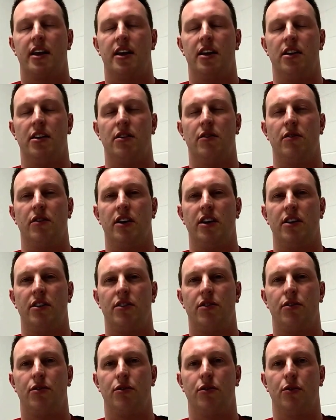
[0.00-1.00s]
you need
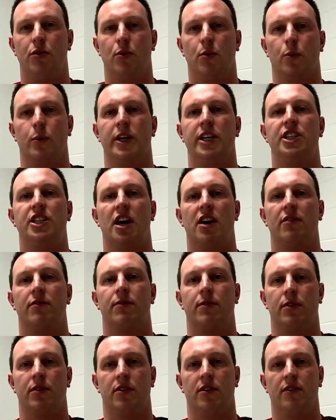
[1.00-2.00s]
to reach out
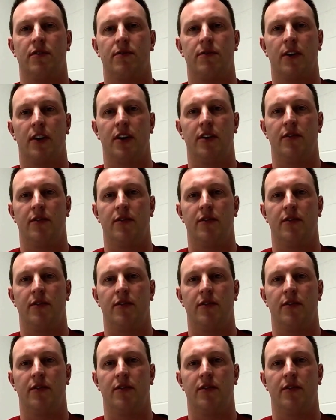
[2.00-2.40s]
further in front